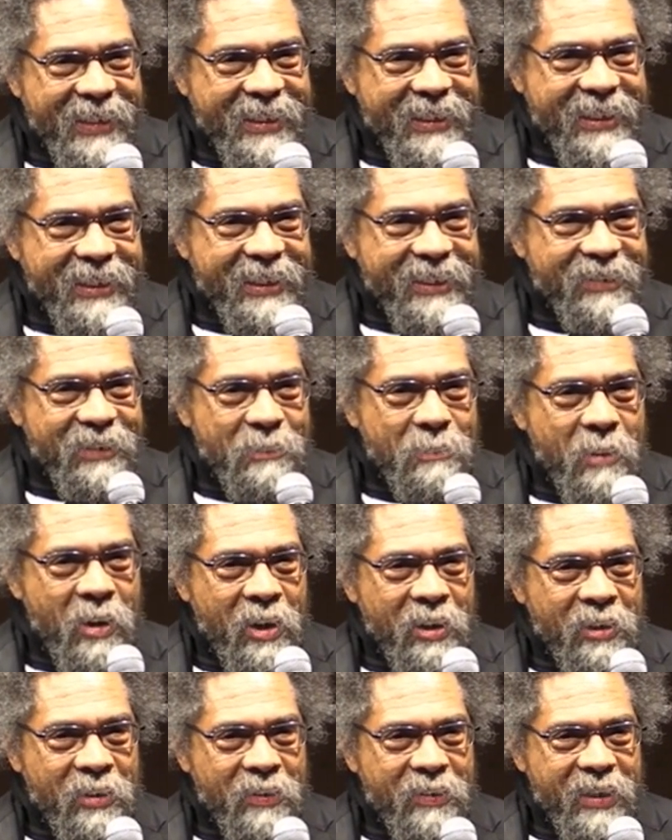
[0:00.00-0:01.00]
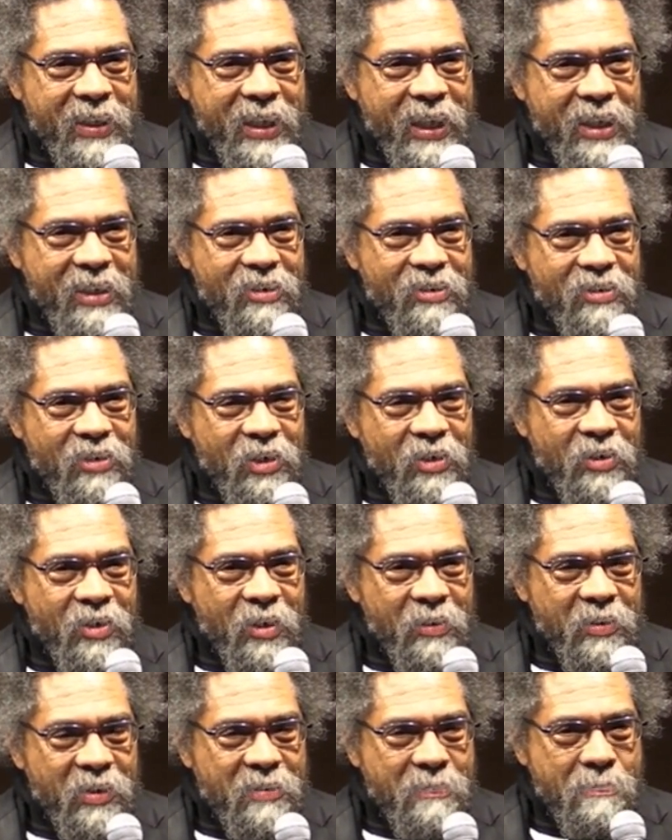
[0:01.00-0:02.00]
When Martin Luther King Jr.
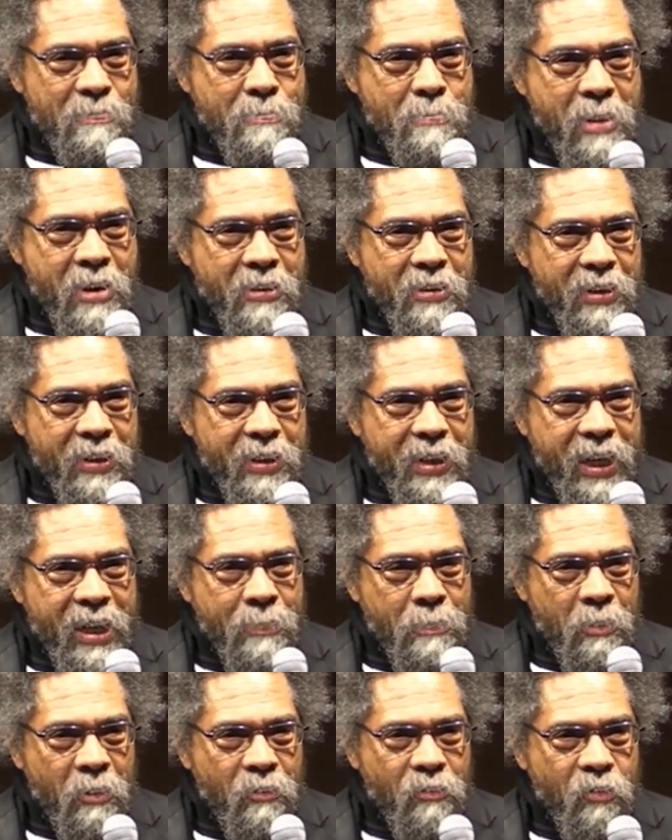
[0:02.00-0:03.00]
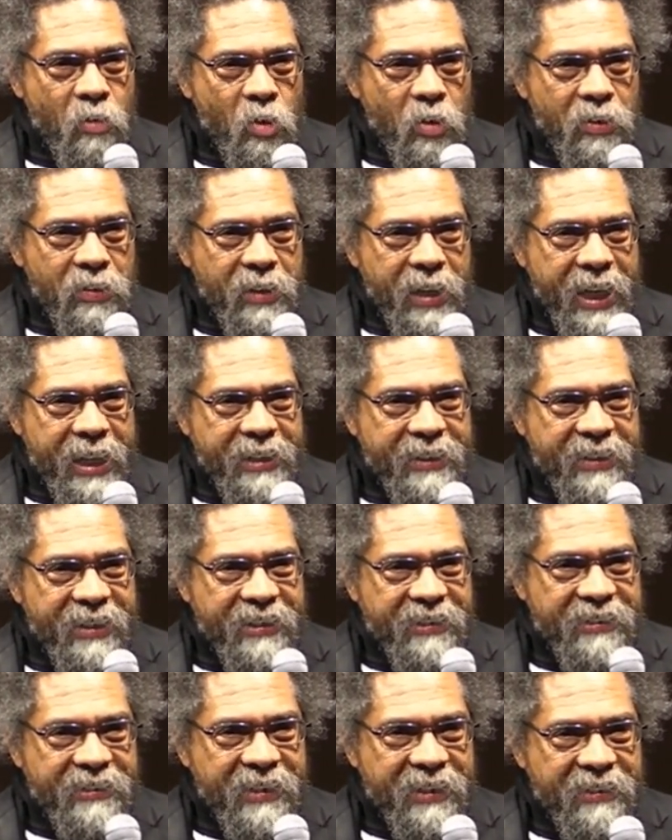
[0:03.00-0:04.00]
was murdered April 4th,
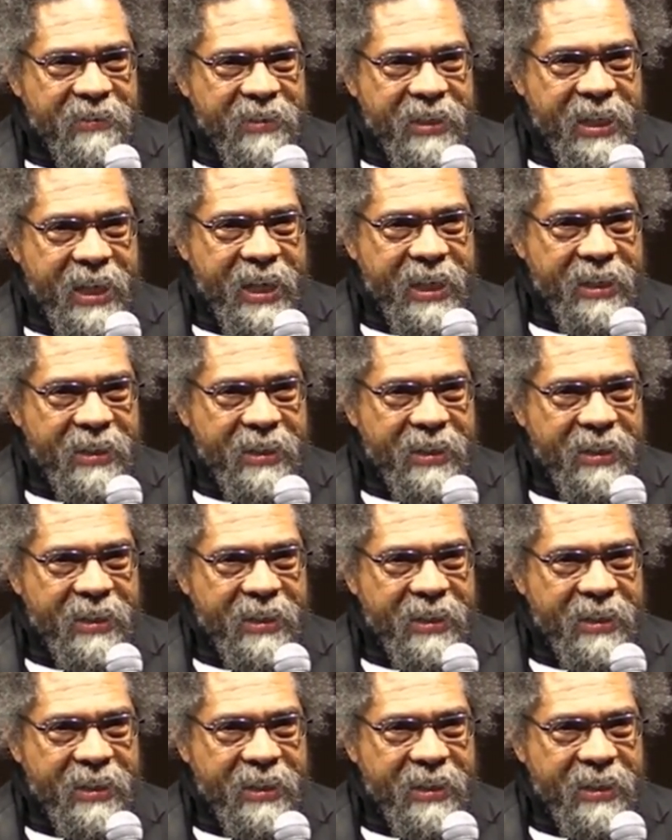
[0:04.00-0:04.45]
1968,